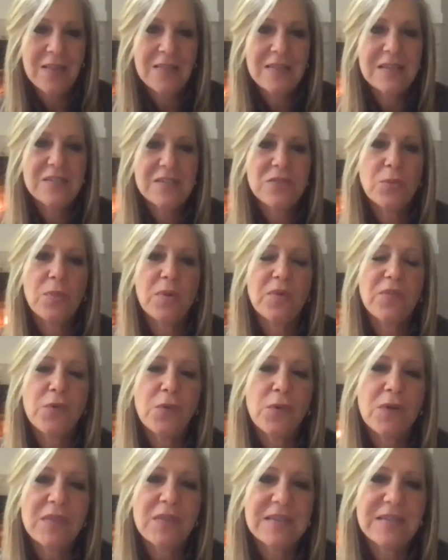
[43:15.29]
These are
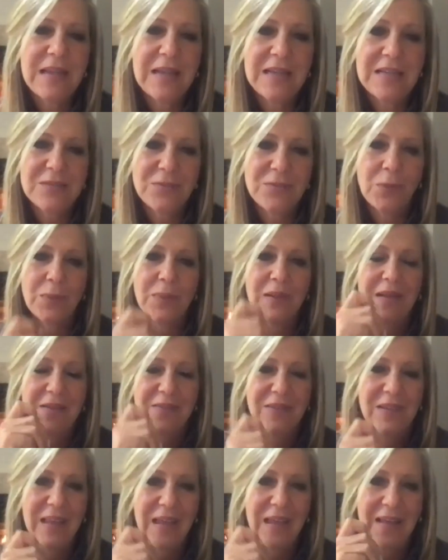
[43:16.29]
before the days where we
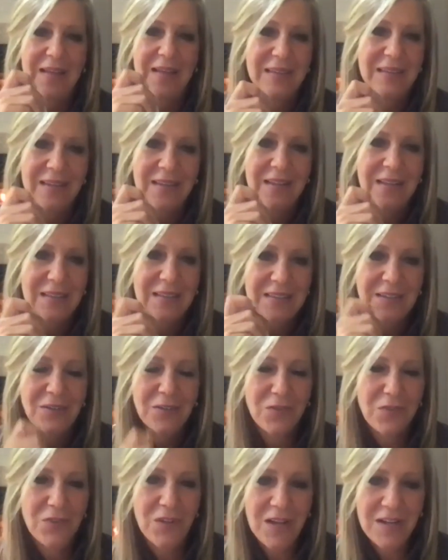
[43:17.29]
even had
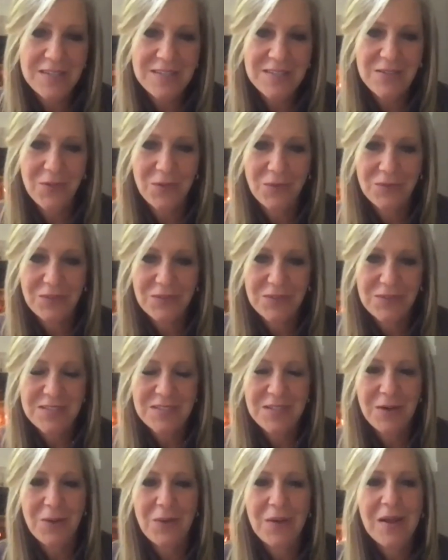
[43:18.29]
little floss holders.
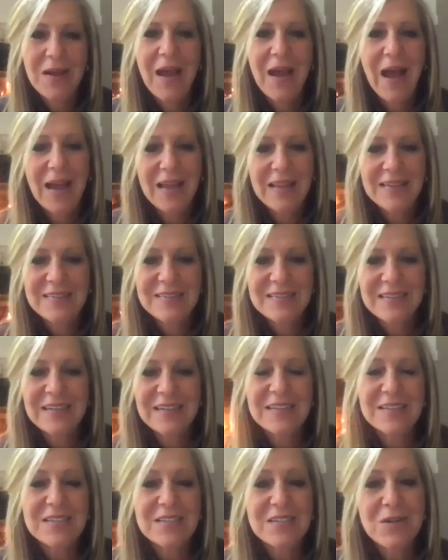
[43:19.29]
So I just think
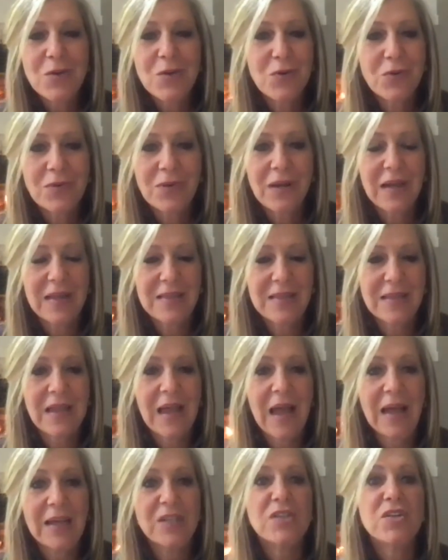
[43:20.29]
it's so great
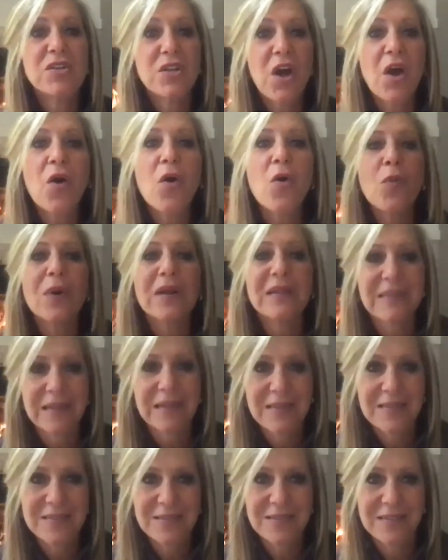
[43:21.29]
that I know what
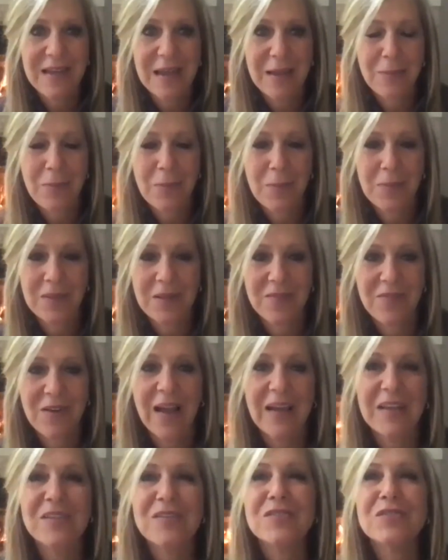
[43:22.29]
kids are capable of.
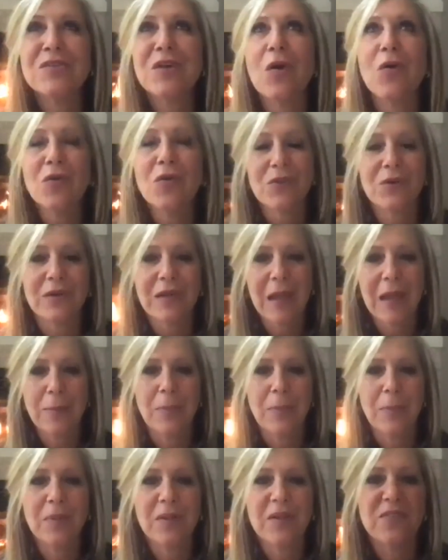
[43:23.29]
I know they're
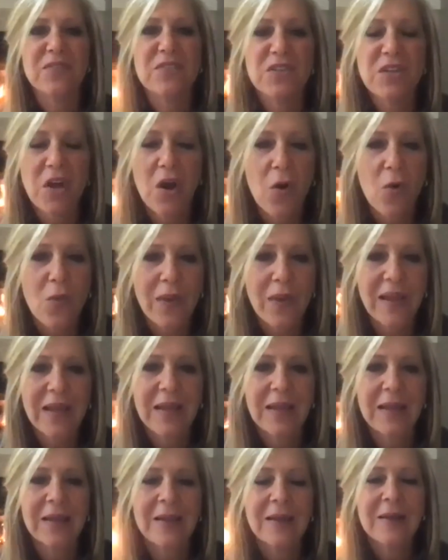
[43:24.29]
capable of
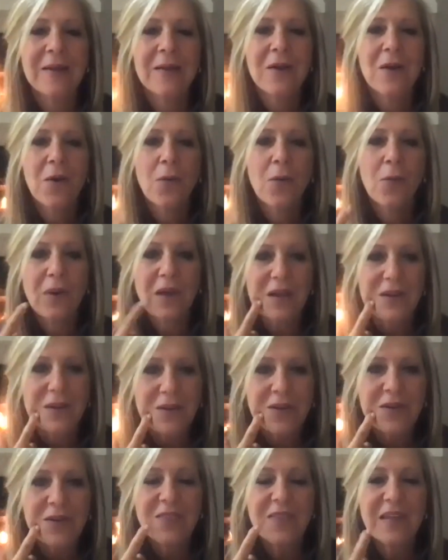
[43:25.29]
knowing
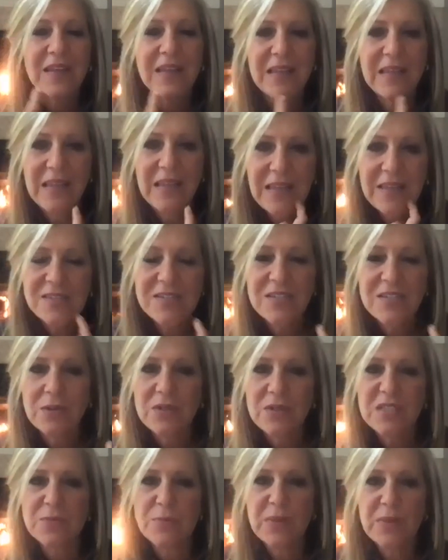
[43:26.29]
where they need to,
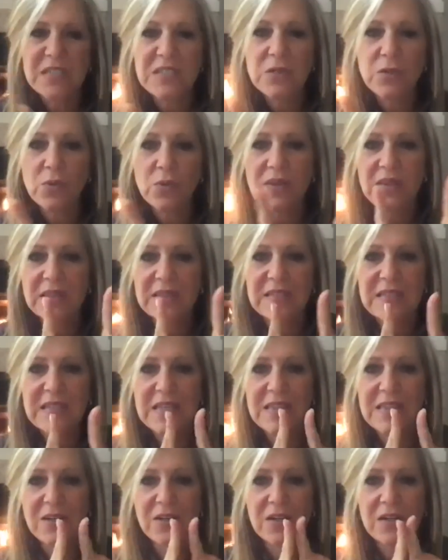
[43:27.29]
especially where the
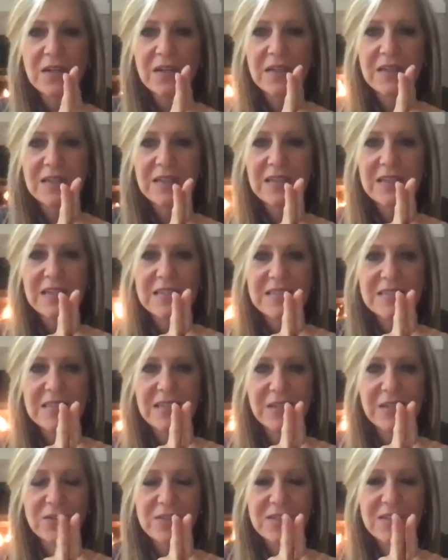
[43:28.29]
teeth are
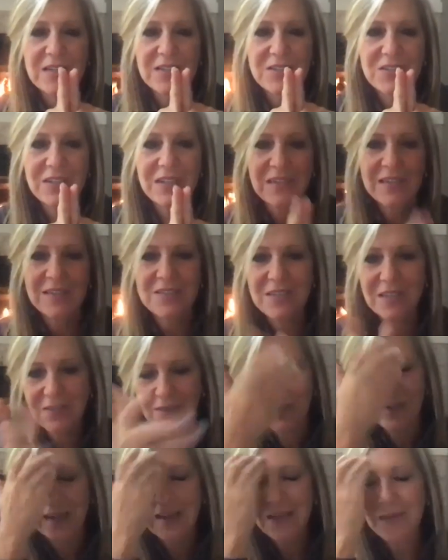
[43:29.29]
kissing or touching each
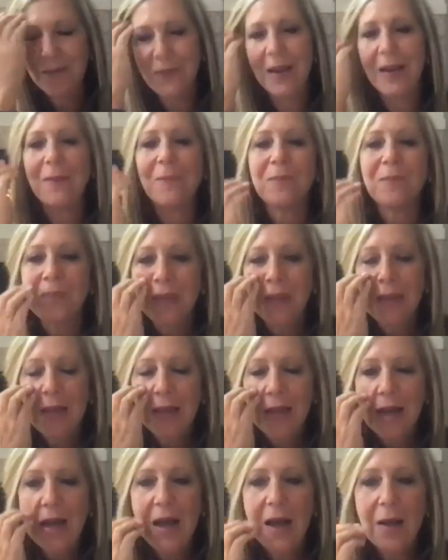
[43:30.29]
other. Anyway,
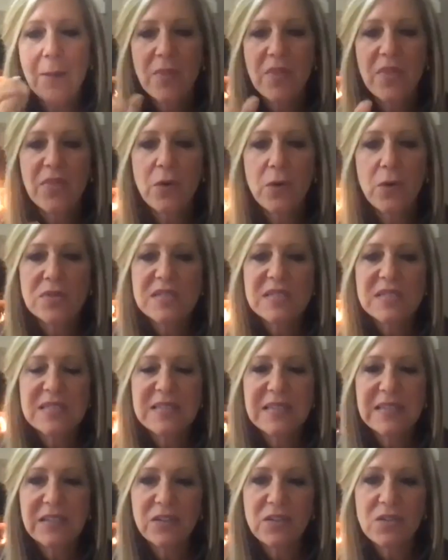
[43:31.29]
those
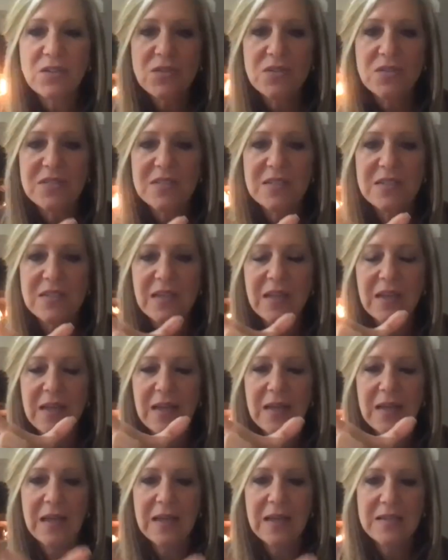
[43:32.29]
skills,
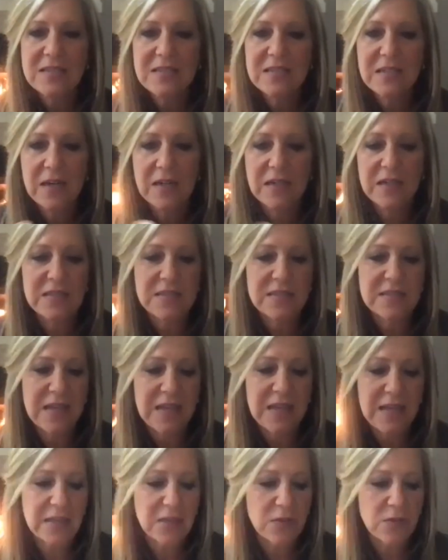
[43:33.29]
as Doug is
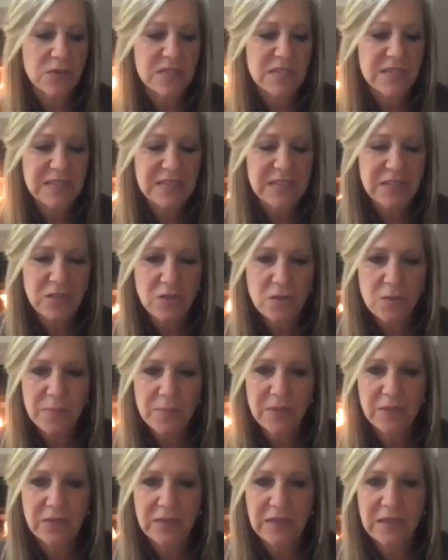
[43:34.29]
saying, those skill
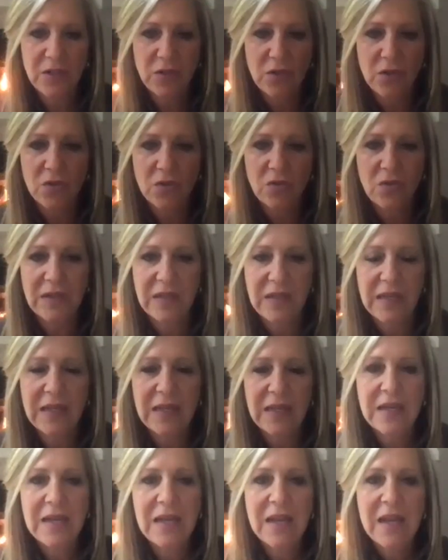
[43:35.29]
building early
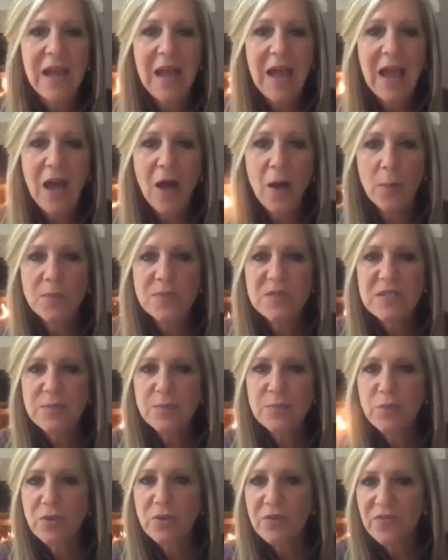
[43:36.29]
helps
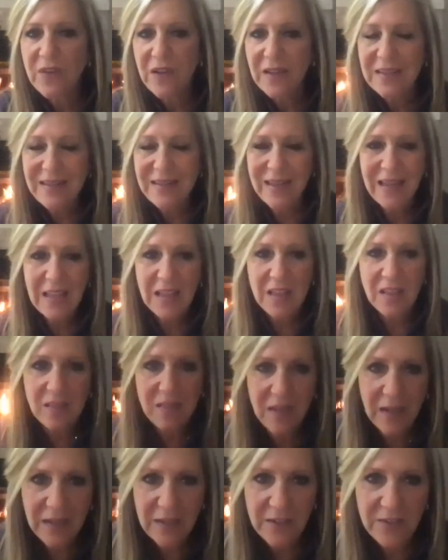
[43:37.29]
prevent a
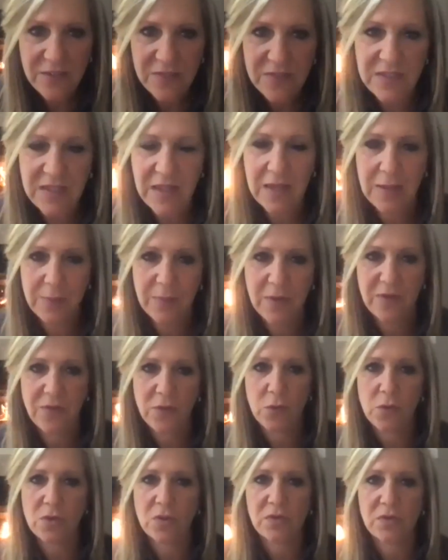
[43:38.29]
lifetime of
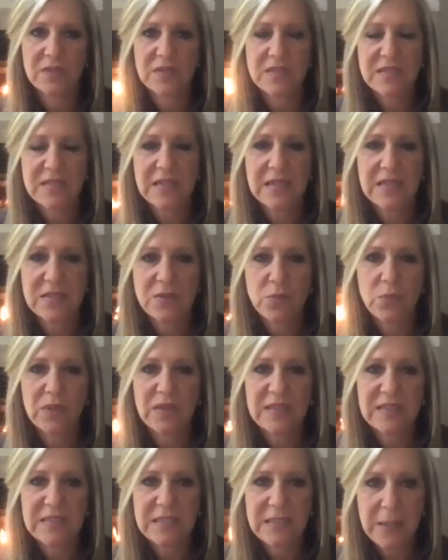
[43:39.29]
oral disease.
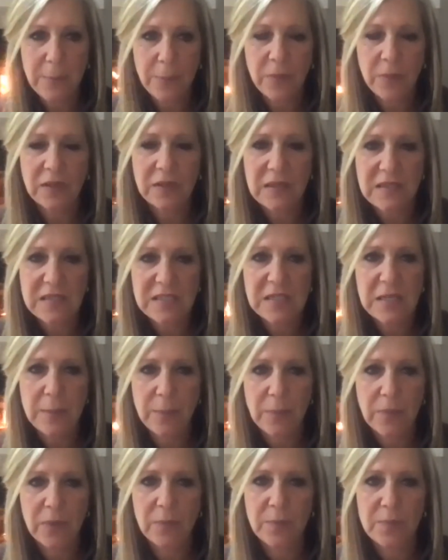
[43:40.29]
We typically see
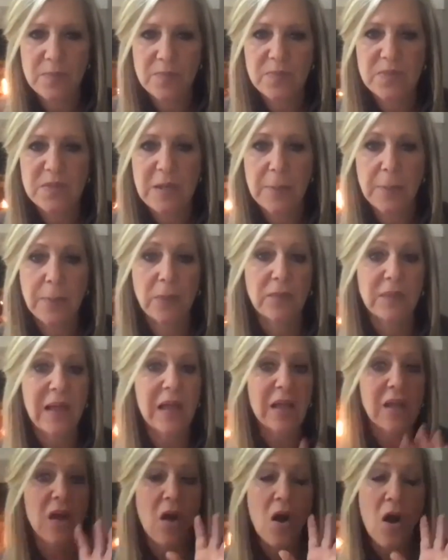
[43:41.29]
people,
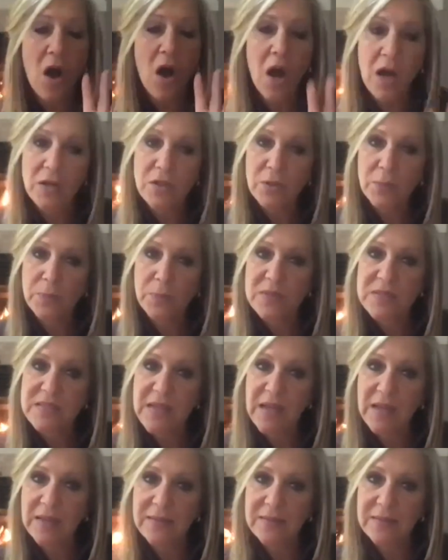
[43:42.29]
not
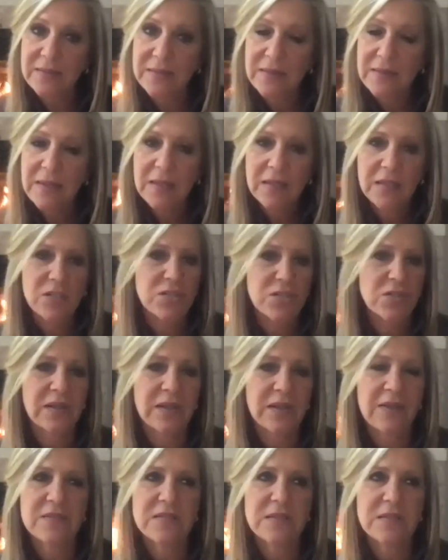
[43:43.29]
100%, because you could
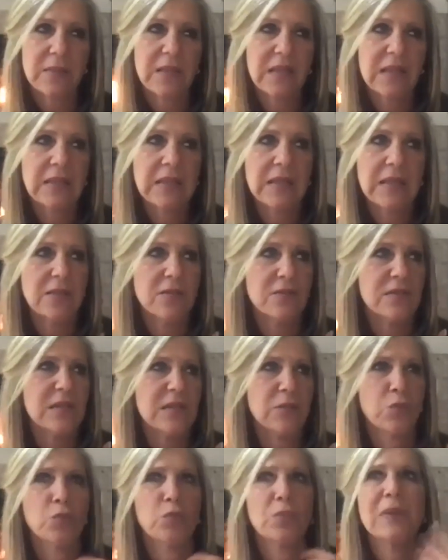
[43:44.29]
have somebody cleaning their teeth
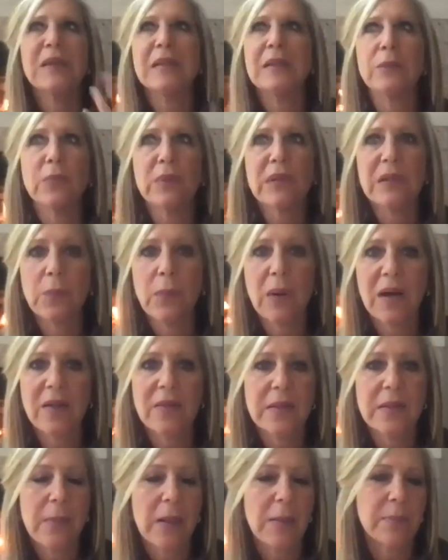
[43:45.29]
really, really well,
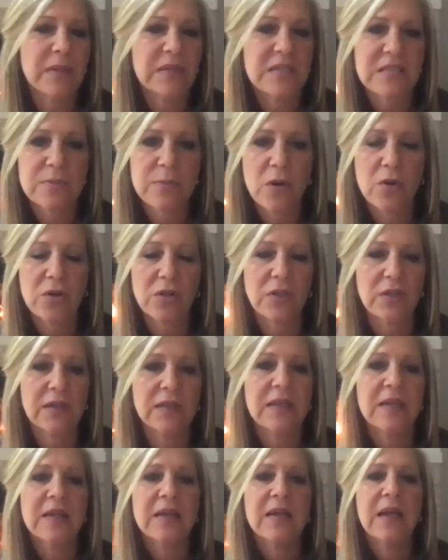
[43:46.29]
and they might be a
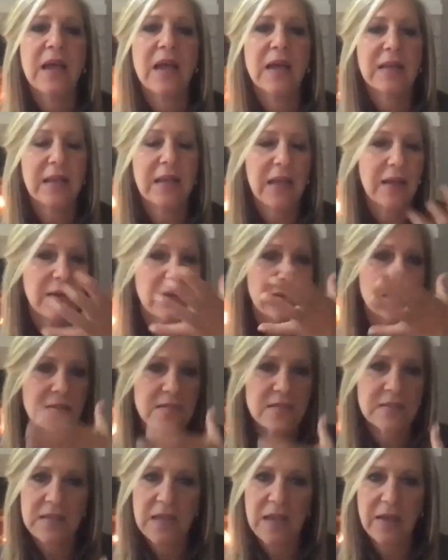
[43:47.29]
smoker and
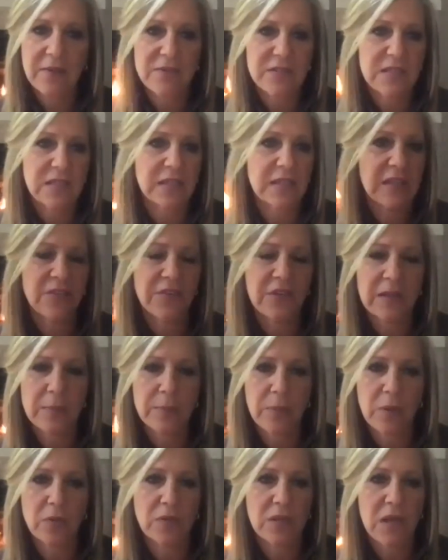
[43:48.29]
have significant
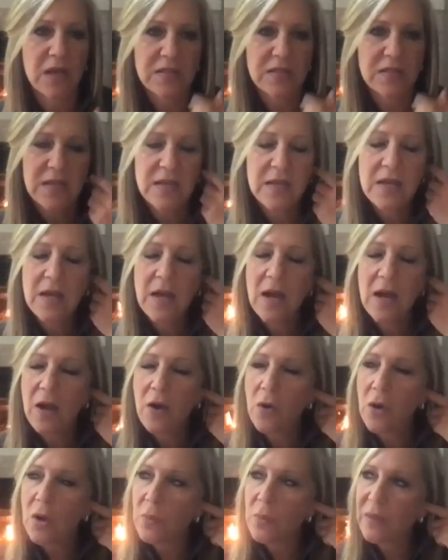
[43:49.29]
bone loss
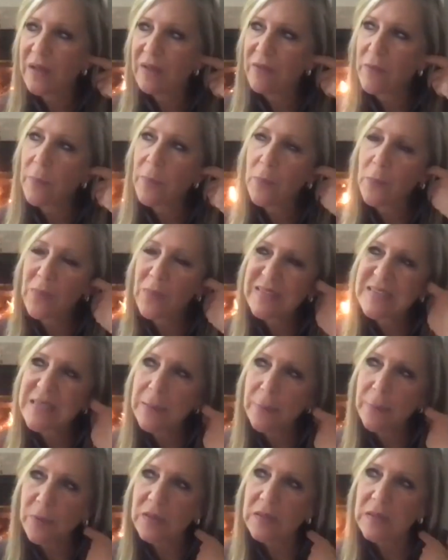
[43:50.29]
or whatever. But we
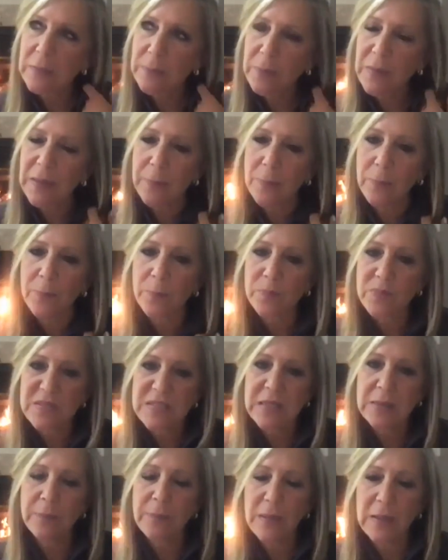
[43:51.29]
typically
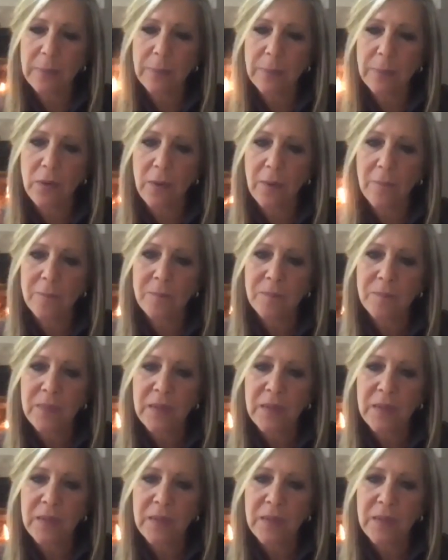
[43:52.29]
see people